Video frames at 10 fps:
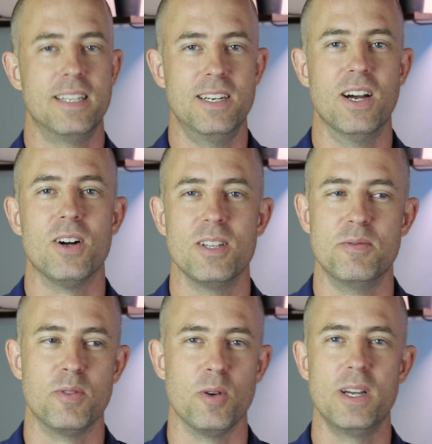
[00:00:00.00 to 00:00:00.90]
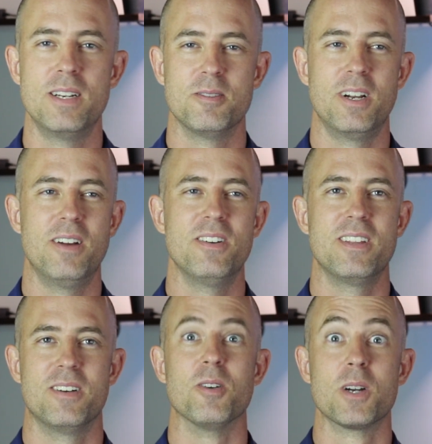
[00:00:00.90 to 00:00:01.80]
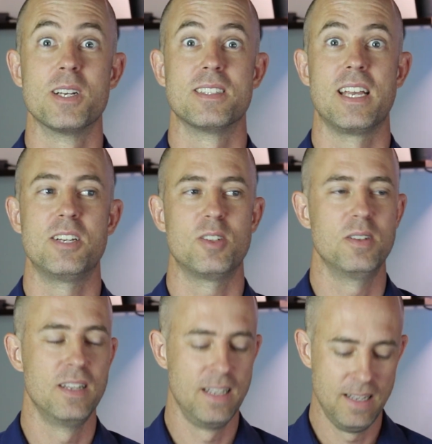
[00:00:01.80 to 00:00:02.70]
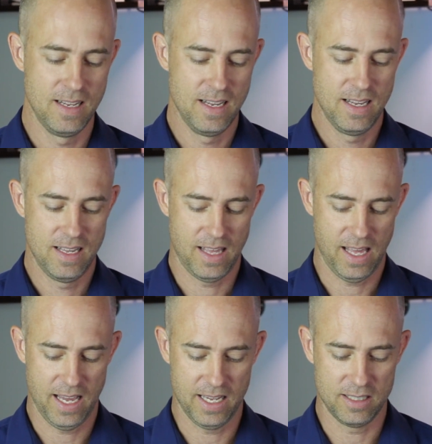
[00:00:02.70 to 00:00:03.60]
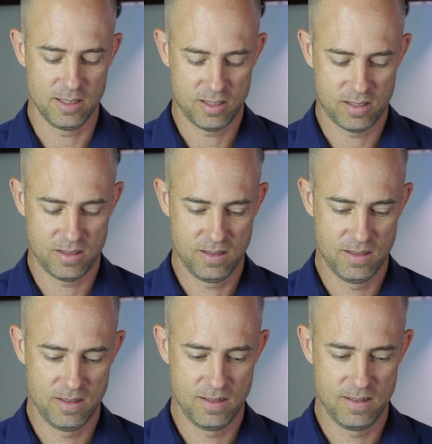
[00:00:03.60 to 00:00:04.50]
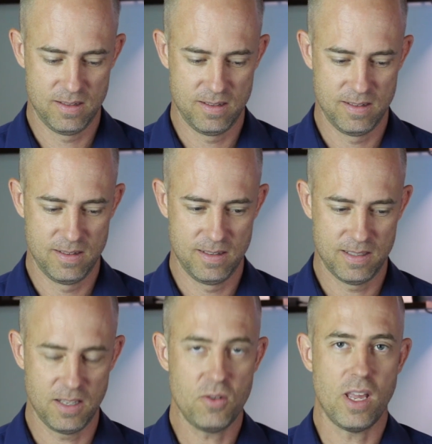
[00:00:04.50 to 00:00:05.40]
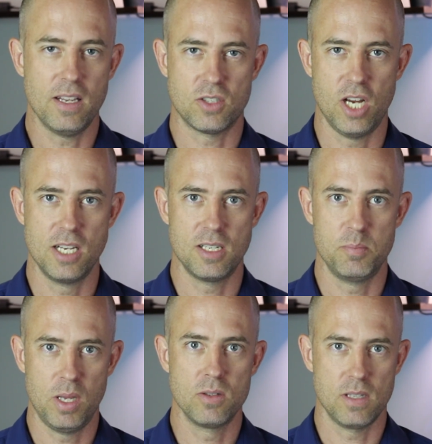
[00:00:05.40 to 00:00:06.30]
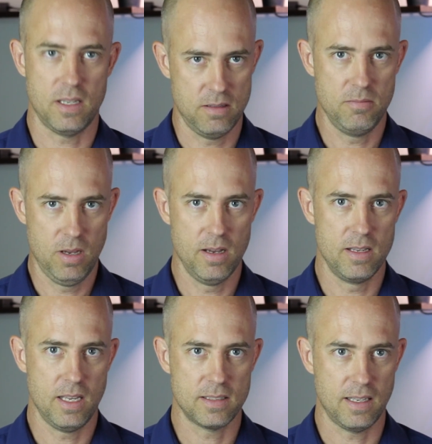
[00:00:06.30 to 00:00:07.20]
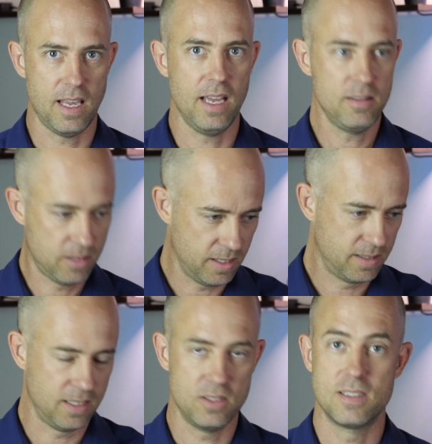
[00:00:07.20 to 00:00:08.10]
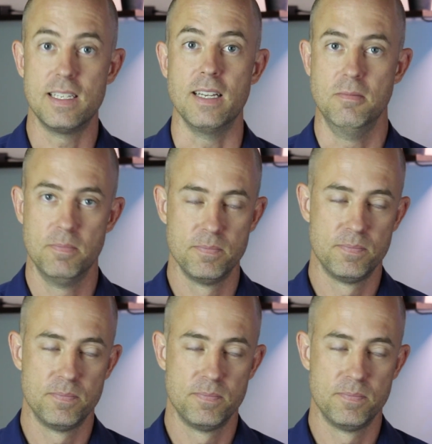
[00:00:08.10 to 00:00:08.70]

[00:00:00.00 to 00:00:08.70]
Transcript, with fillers: null and void or whatever the organization. And he's like, "You can't change it." And Peter's like, uh, "Yes, I can, because I just did."